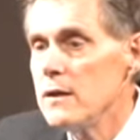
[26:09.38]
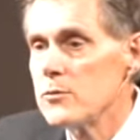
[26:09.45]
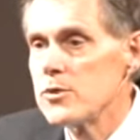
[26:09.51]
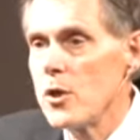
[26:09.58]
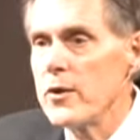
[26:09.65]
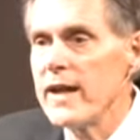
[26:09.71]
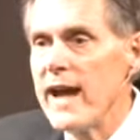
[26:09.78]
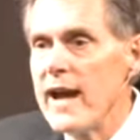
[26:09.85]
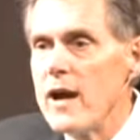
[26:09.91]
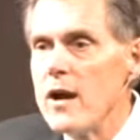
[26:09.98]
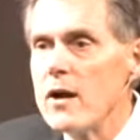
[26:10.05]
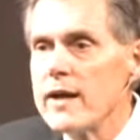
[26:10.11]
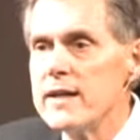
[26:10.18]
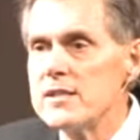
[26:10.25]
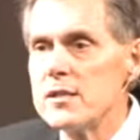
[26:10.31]
There was only
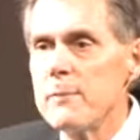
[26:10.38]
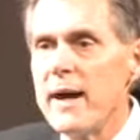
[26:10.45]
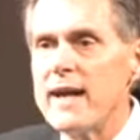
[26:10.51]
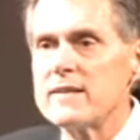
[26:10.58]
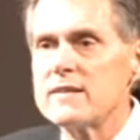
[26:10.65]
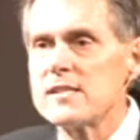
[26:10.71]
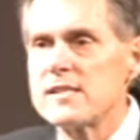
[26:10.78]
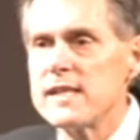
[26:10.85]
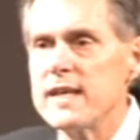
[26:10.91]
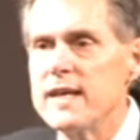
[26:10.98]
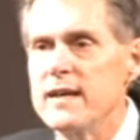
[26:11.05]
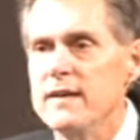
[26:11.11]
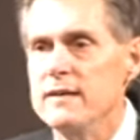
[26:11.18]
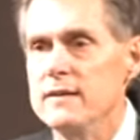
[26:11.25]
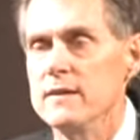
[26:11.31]
arrogance about the
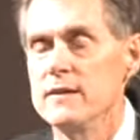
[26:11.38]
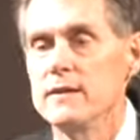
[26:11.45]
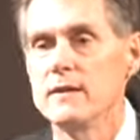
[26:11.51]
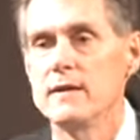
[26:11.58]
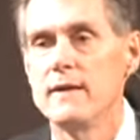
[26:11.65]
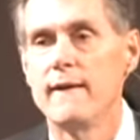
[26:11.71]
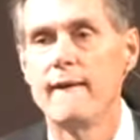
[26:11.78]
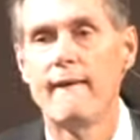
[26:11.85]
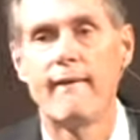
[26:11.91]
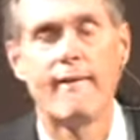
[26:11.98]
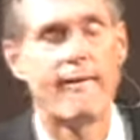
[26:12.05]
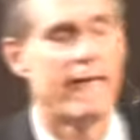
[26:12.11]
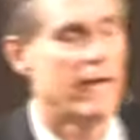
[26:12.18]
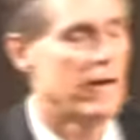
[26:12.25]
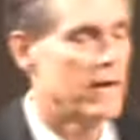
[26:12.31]
sin.
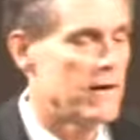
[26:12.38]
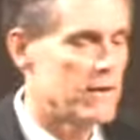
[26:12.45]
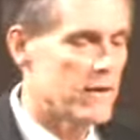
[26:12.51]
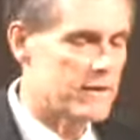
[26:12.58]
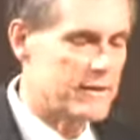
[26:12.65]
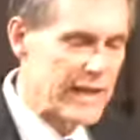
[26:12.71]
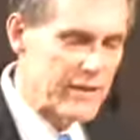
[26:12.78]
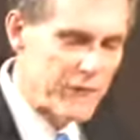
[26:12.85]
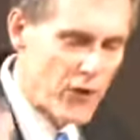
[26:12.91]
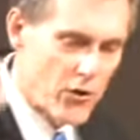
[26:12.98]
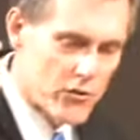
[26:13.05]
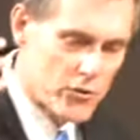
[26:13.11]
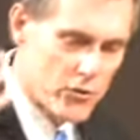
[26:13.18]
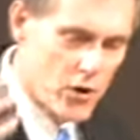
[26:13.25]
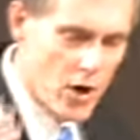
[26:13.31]
The thief
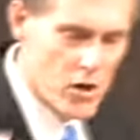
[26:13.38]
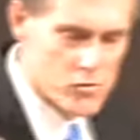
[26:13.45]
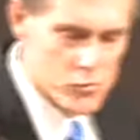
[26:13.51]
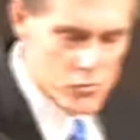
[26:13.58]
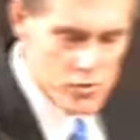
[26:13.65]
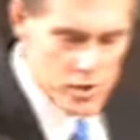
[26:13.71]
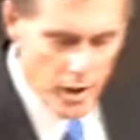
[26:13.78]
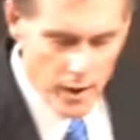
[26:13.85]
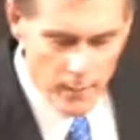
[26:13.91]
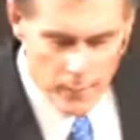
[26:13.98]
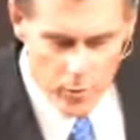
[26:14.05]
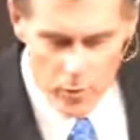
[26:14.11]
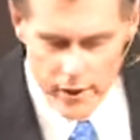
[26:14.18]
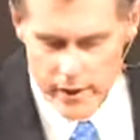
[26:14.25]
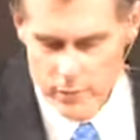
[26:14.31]
on the cross was
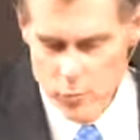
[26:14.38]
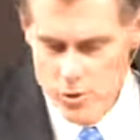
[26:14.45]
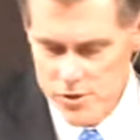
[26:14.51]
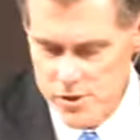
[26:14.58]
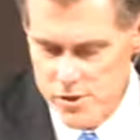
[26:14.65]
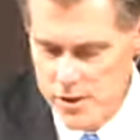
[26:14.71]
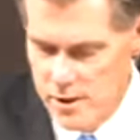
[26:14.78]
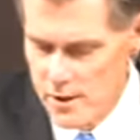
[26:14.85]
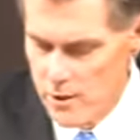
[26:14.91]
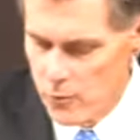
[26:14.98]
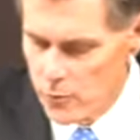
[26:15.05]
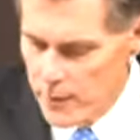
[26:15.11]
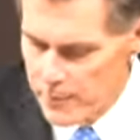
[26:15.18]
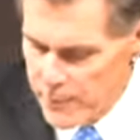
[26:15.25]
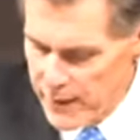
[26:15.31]
humble, he was
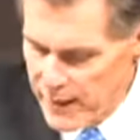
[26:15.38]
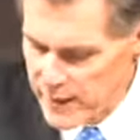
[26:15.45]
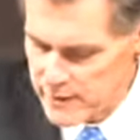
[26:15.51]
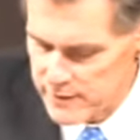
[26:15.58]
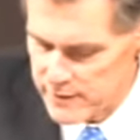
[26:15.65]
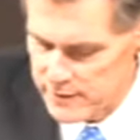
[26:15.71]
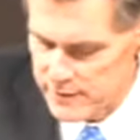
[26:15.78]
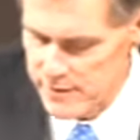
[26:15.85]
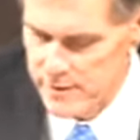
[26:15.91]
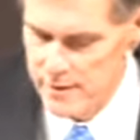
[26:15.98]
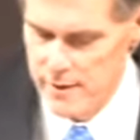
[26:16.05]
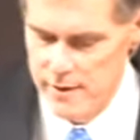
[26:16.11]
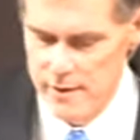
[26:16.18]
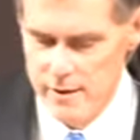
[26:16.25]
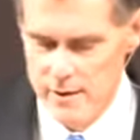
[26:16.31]
repentant
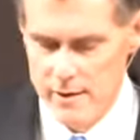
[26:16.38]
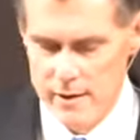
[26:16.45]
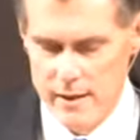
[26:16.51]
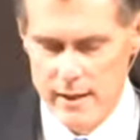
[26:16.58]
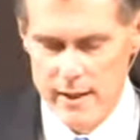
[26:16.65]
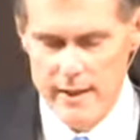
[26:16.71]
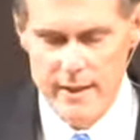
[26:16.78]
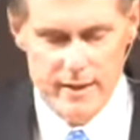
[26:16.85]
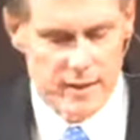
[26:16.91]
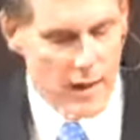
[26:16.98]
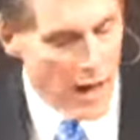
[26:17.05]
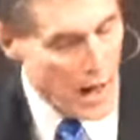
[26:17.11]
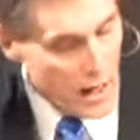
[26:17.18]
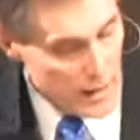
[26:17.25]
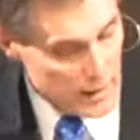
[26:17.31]
and
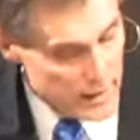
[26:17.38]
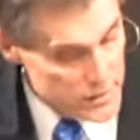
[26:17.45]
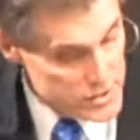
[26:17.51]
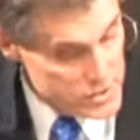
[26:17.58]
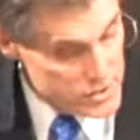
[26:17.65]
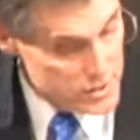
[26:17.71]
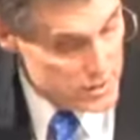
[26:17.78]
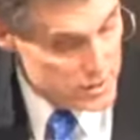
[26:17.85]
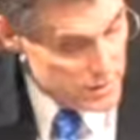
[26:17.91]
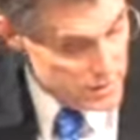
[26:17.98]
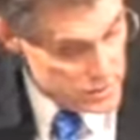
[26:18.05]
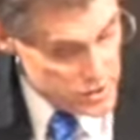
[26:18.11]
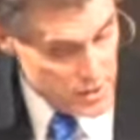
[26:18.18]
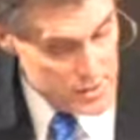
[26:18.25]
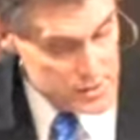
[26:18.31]
acknowledged
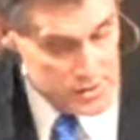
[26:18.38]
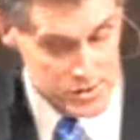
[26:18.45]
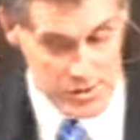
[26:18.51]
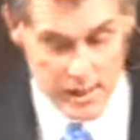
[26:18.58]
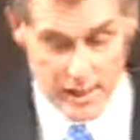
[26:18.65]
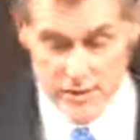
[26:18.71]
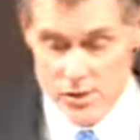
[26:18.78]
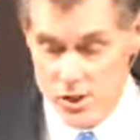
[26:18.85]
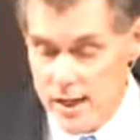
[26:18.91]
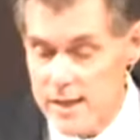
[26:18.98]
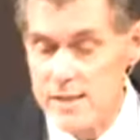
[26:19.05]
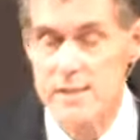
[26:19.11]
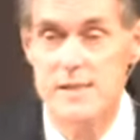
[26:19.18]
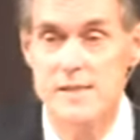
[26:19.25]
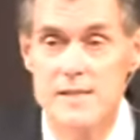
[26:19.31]
Jesus. And
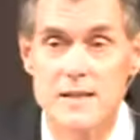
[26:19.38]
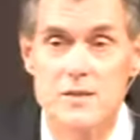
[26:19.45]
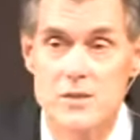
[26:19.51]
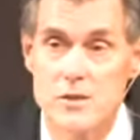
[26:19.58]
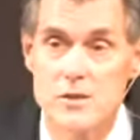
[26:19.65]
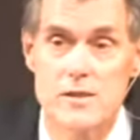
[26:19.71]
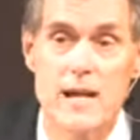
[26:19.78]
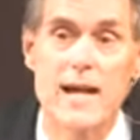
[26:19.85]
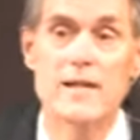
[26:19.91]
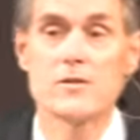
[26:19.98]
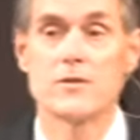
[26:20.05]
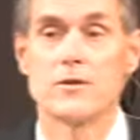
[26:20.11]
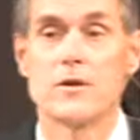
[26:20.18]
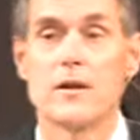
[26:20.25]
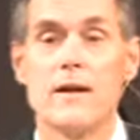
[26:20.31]
Jesus didn't just
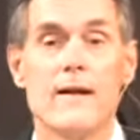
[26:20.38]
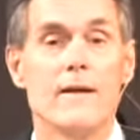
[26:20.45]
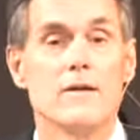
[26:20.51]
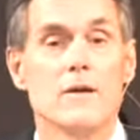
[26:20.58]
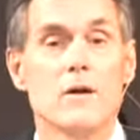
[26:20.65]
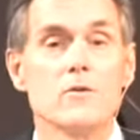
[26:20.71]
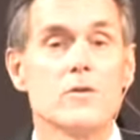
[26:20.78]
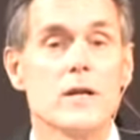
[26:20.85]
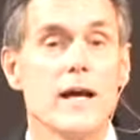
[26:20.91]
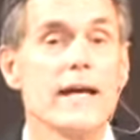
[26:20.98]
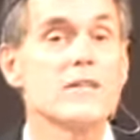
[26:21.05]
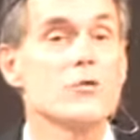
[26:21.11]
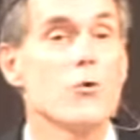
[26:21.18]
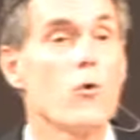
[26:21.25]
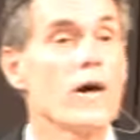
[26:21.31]
answer. Don't you?
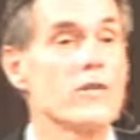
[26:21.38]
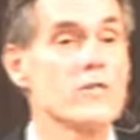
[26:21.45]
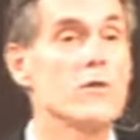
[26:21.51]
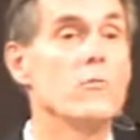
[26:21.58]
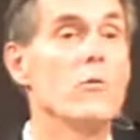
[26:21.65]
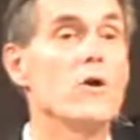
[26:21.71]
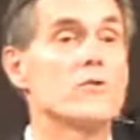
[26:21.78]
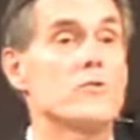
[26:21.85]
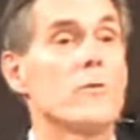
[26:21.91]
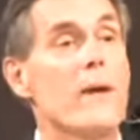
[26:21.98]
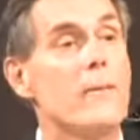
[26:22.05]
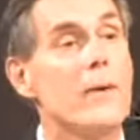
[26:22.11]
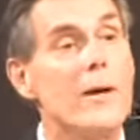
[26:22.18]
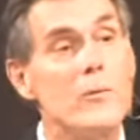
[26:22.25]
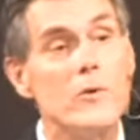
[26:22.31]
His question was,
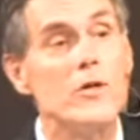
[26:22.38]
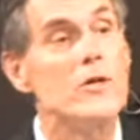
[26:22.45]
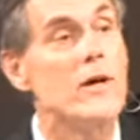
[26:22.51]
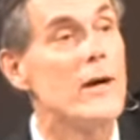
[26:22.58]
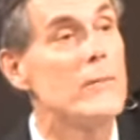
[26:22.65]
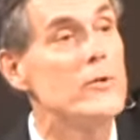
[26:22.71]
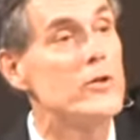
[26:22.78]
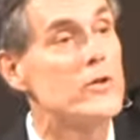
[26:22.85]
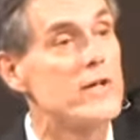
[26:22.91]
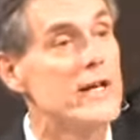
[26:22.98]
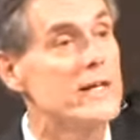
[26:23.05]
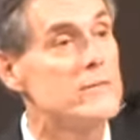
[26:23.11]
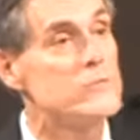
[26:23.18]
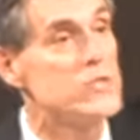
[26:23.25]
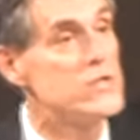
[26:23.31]
remember when you come into your
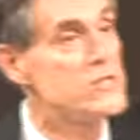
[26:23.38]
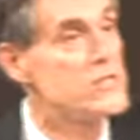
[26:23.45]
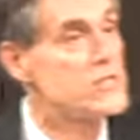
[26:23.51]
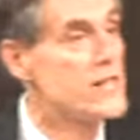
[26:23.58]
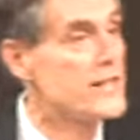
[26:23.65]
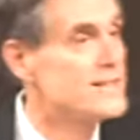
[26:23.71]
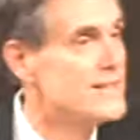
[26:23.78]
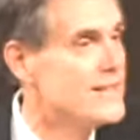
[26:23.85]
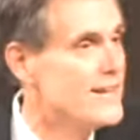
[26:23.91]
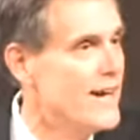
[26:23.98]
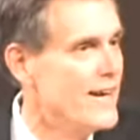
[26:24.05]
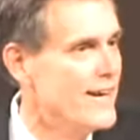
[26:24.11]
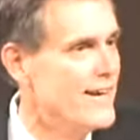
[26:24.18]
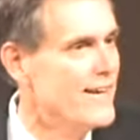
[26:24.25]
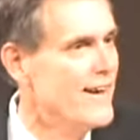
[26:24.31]
kingdom, Jesus said,
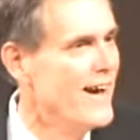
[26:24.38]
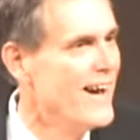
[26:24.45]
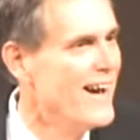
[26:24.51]
today.